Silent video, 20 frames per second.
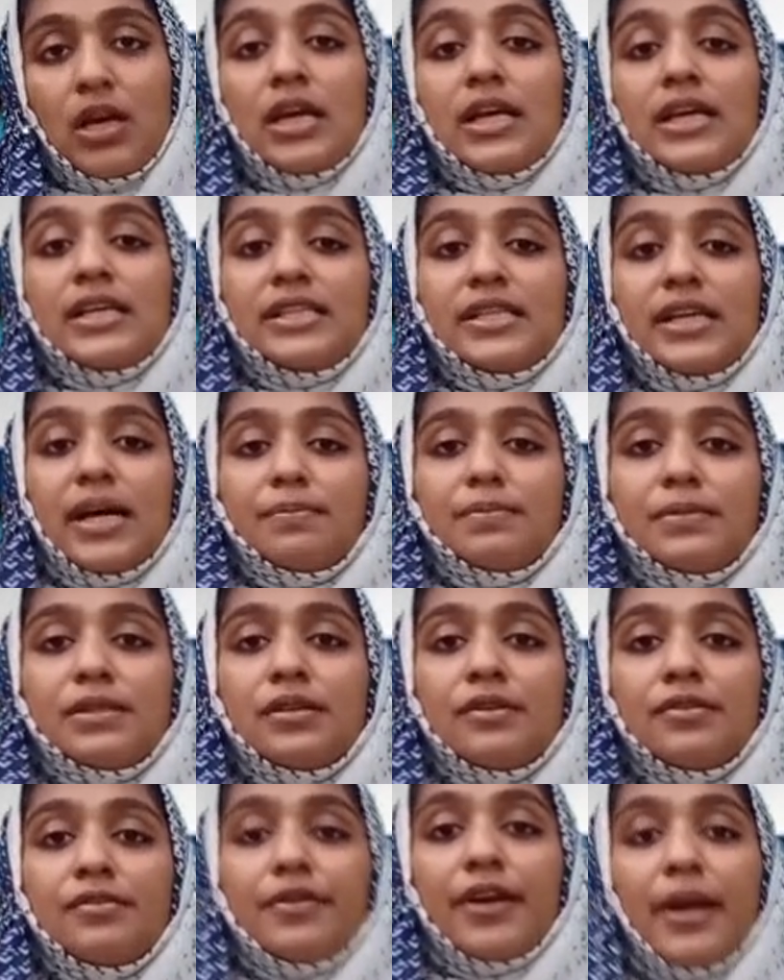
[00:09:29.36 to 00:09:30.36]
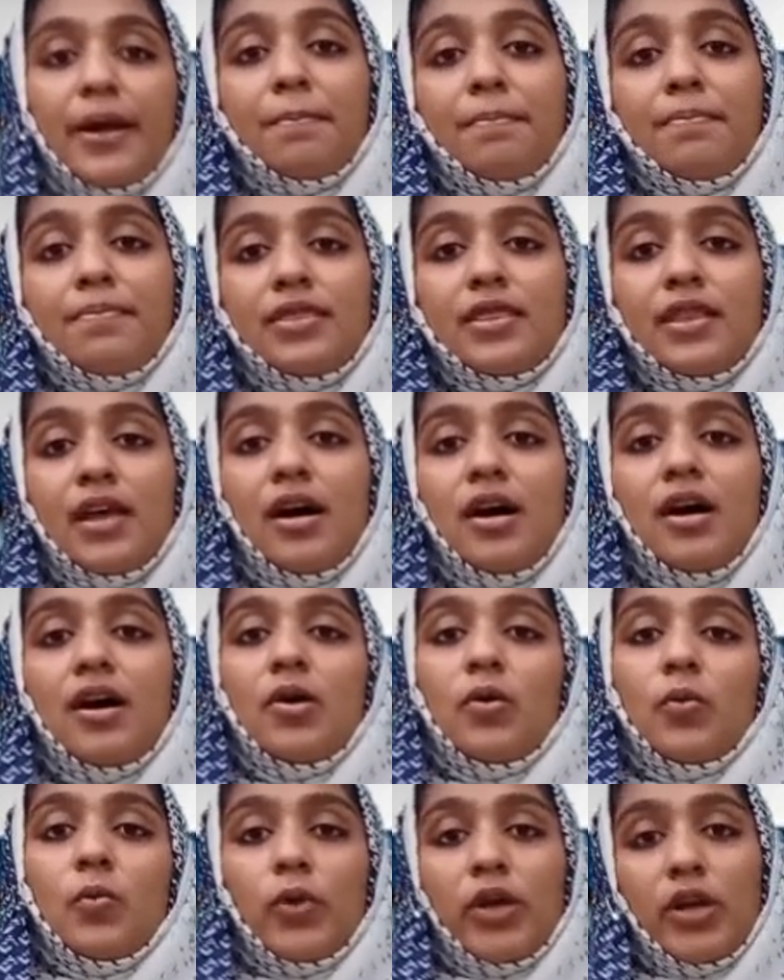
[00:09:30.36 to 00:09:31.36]
He jumped from the
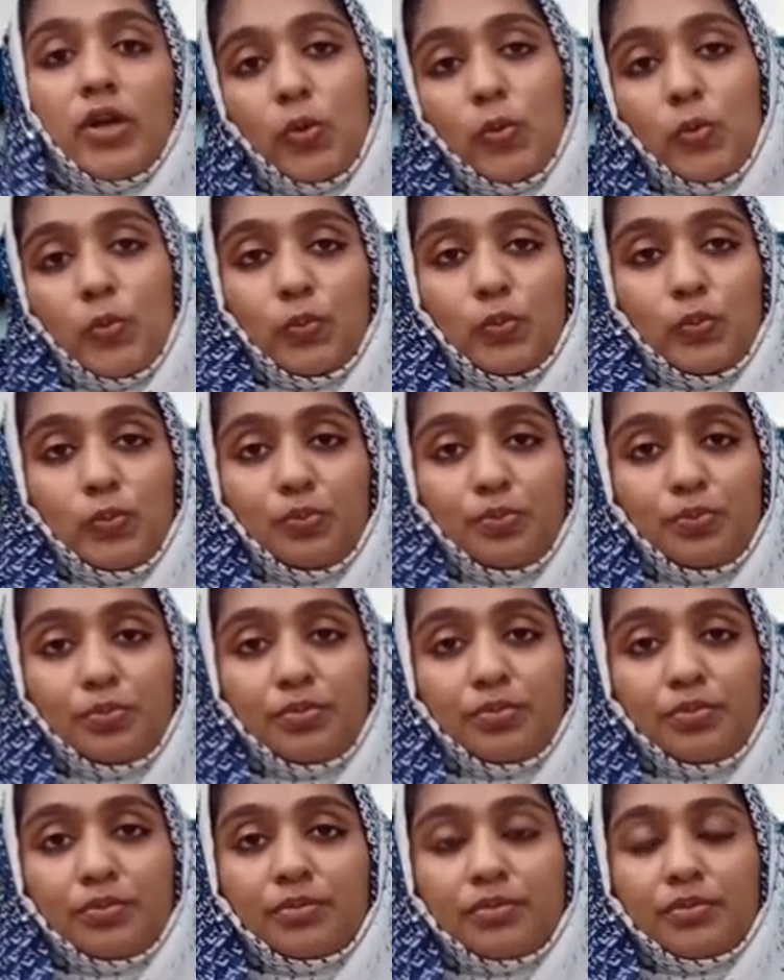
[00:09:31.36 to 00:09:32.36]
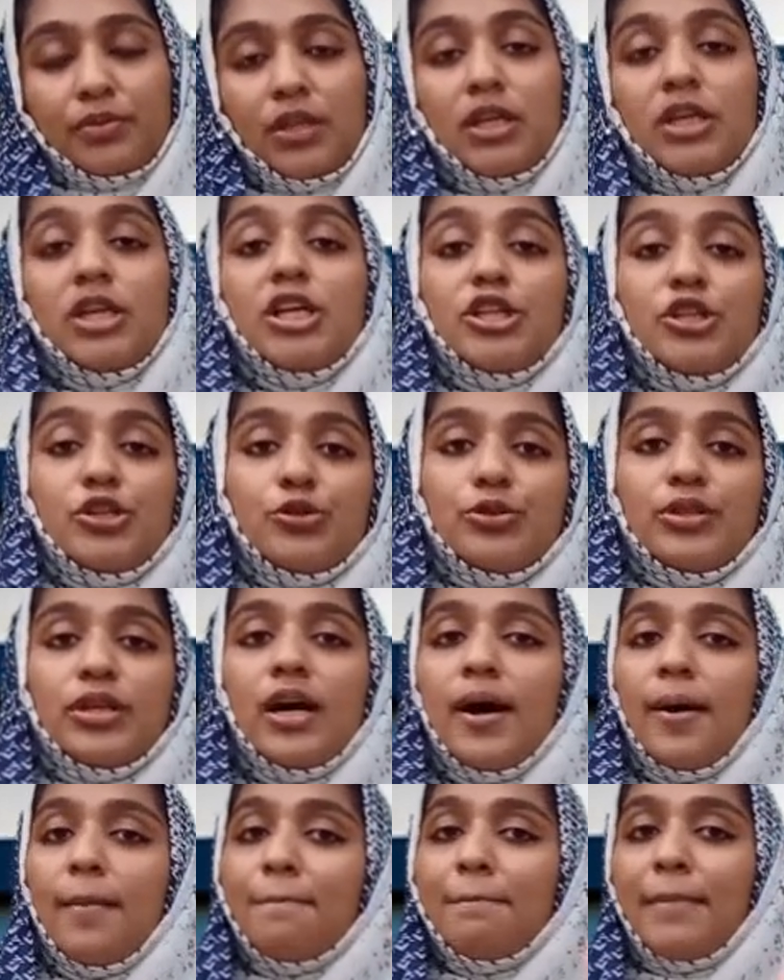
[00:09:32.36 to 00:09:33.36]
window into
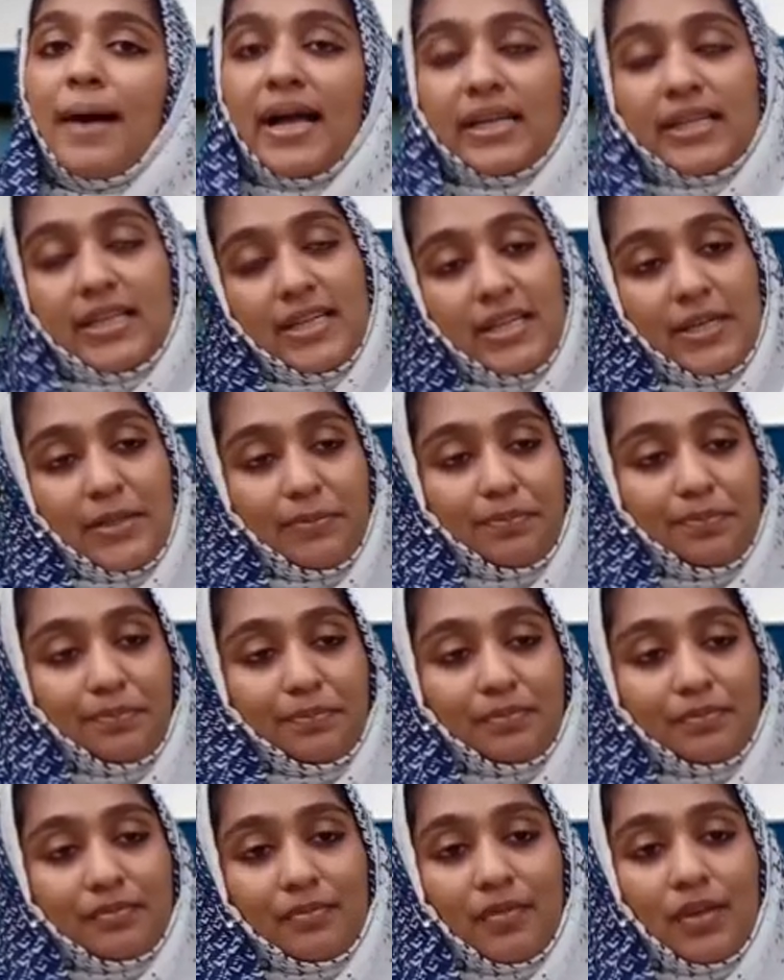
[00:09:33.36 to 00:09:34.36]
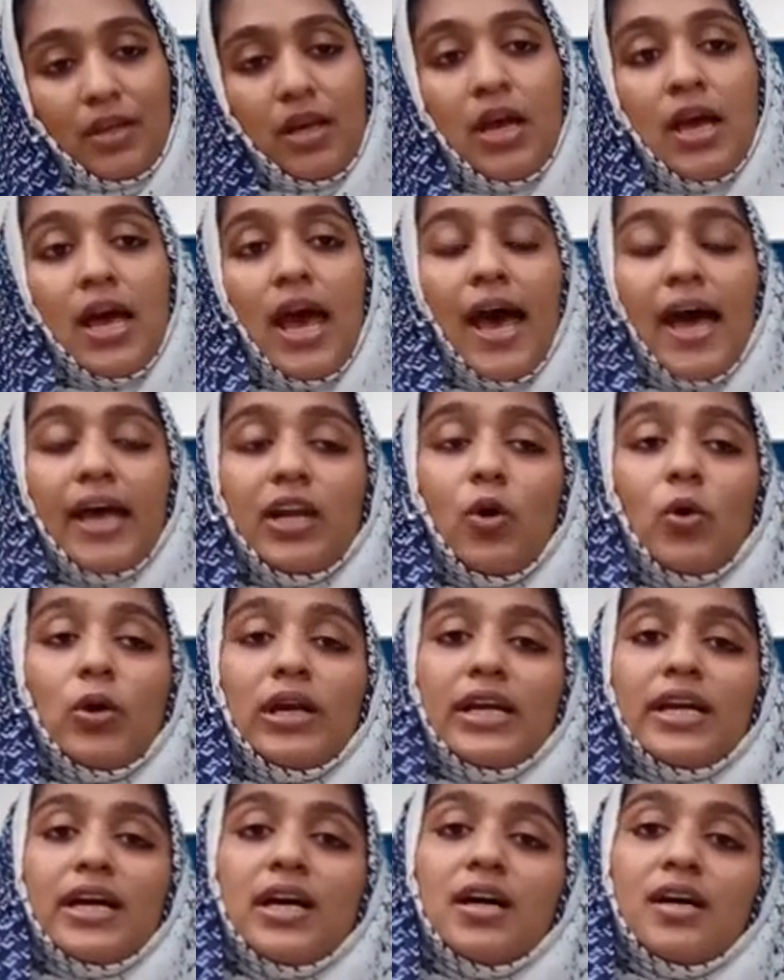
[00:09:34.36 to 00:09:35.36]
the balcony, and
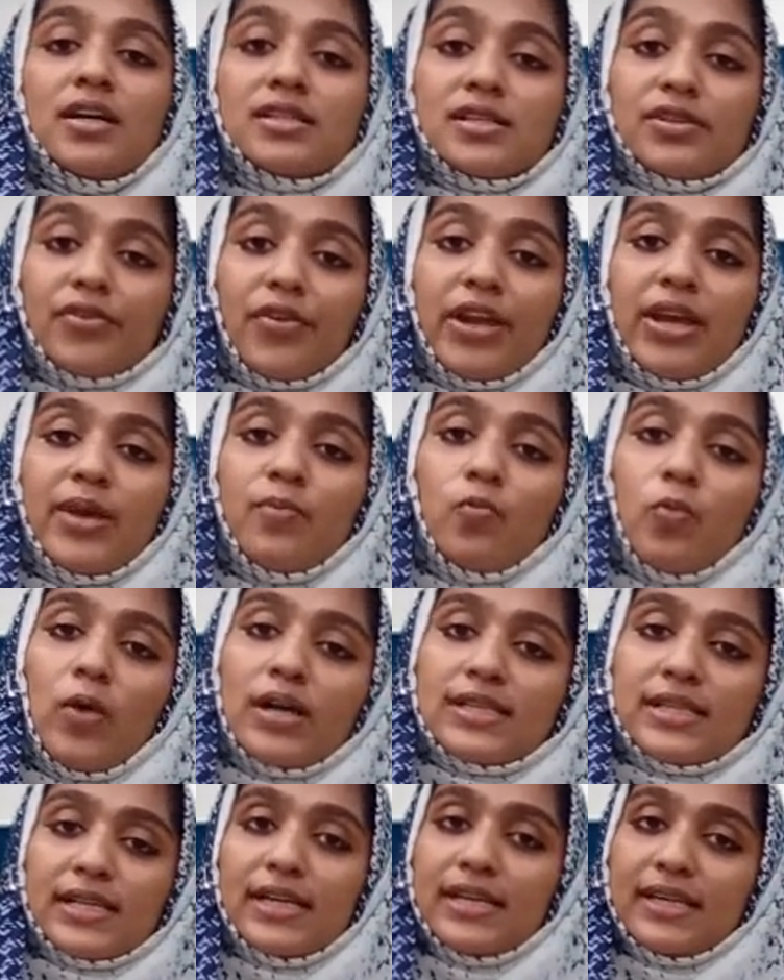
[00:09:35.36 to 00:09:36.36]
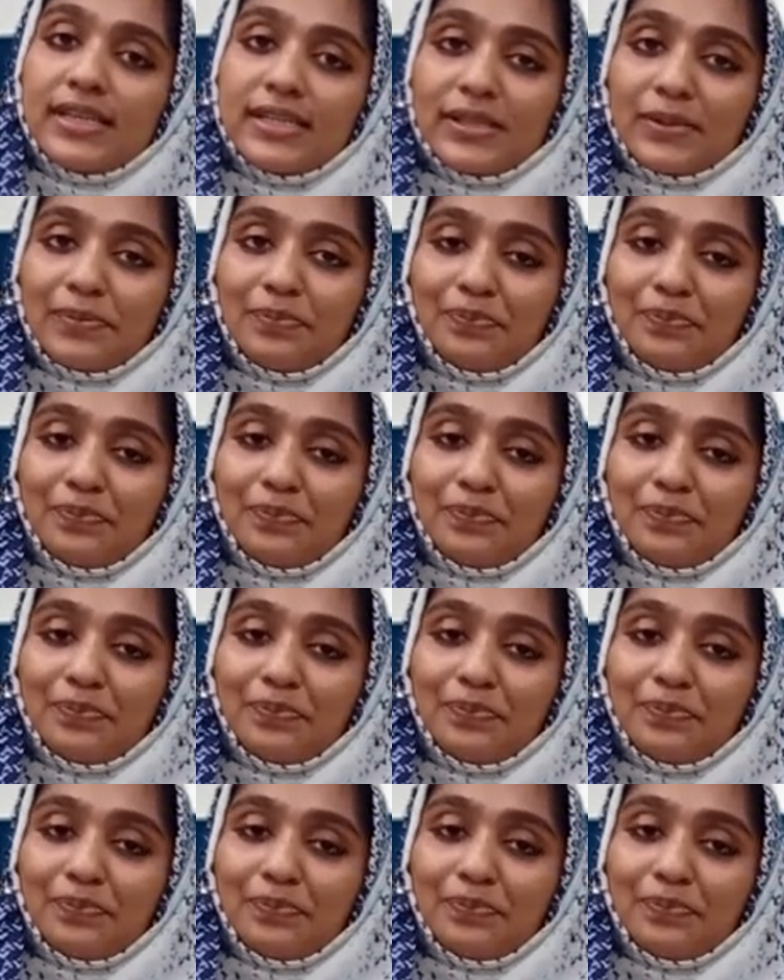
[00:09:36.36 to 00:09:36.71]
only a scream was heard.